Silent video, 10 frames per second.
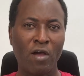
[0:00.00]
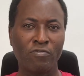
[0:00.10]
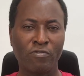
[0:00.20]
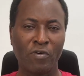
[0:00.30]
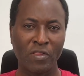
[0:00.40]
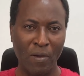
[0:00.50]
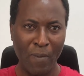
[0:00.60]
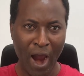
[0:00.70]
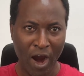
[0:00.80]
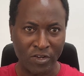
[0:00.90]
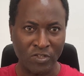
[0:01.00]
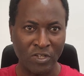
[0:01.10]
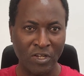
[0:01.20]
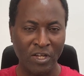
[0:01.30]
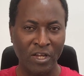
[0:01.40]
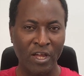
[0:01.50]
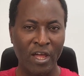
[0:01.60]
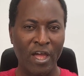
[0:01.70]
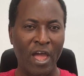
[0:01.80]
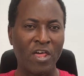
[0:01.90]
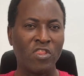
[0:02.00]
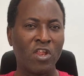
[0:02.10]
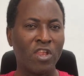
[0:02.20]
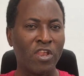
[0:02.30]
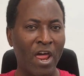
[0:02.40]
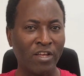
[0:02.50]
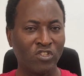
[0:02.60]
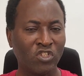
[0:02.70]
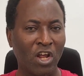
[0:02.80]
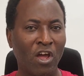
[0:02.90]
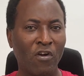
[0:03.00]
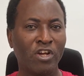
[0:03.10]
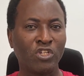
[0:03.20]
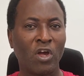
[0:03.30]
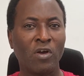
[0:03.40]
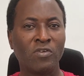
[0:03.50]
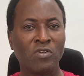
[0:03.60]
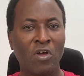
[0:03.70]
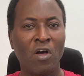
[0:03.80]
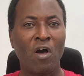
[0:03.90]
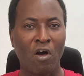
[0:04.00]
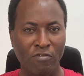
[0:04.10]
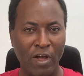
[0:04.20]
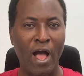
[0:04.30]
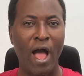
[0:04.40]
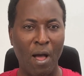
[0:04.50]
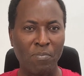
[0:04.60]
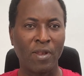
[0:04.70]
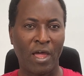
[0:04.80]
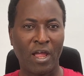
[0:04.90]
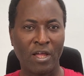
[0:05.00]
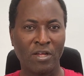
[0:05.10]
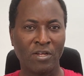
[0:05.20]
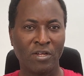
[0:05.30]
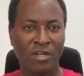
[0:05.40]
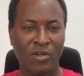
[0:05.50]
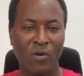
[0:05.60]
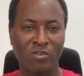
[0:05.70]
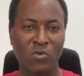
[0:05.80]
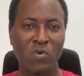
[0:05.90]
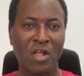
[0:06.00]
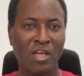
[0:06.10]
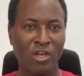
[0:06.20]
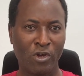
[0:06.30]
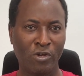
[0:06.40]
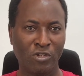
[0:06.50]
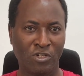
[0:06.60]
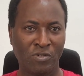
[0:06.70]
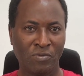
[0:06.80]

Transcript: for the Macs, and the next generation of CarPlay. It was really huge.